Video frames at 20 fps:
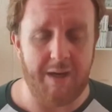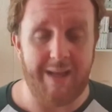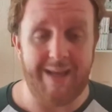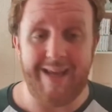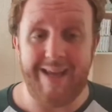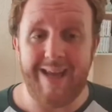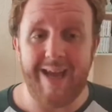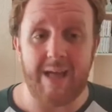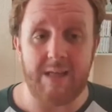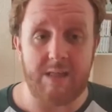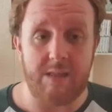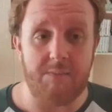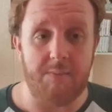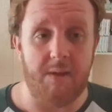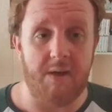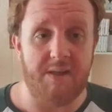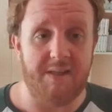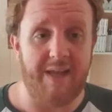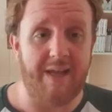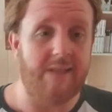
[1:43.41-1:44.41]
I mean, he has his
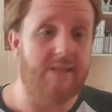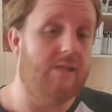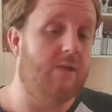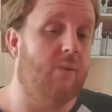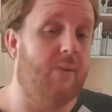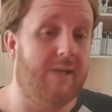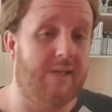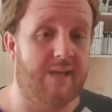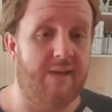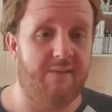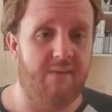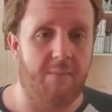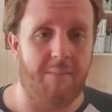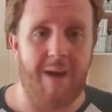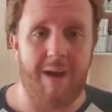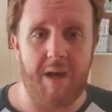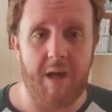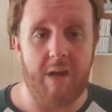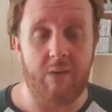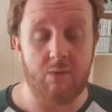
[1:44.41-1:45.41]
birthday 2 weeks after
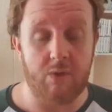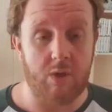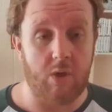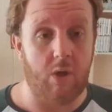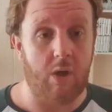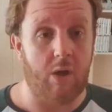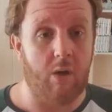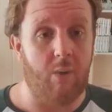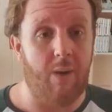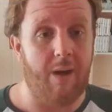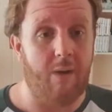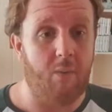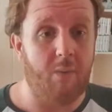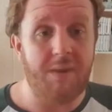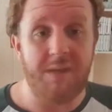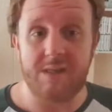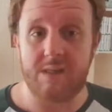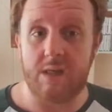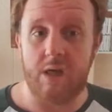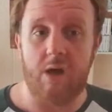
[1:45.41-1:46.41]
mine, and he was going away
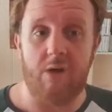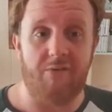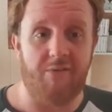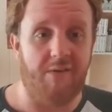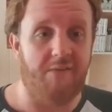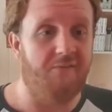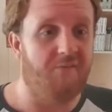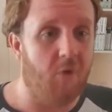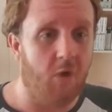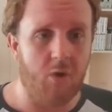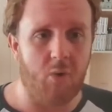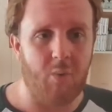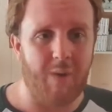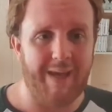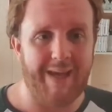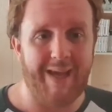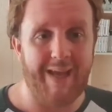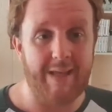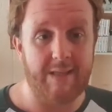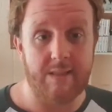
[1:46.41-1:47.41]
with his girlfriend for the
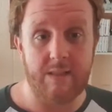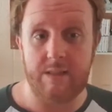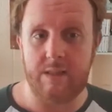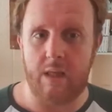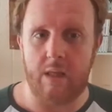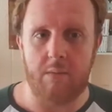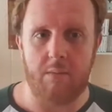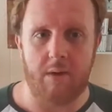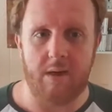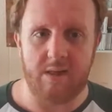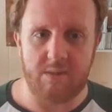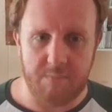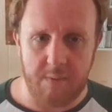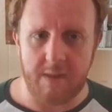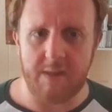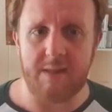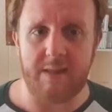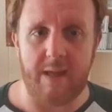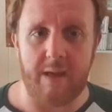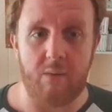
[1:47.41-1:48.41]
weekend to celebrate his
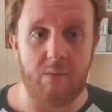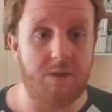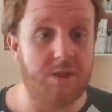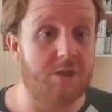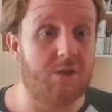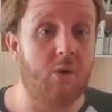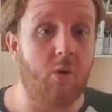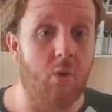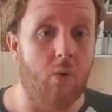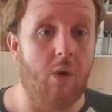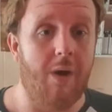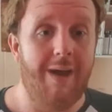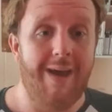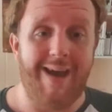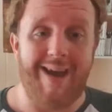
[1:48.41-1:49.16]
birthday, which is cool.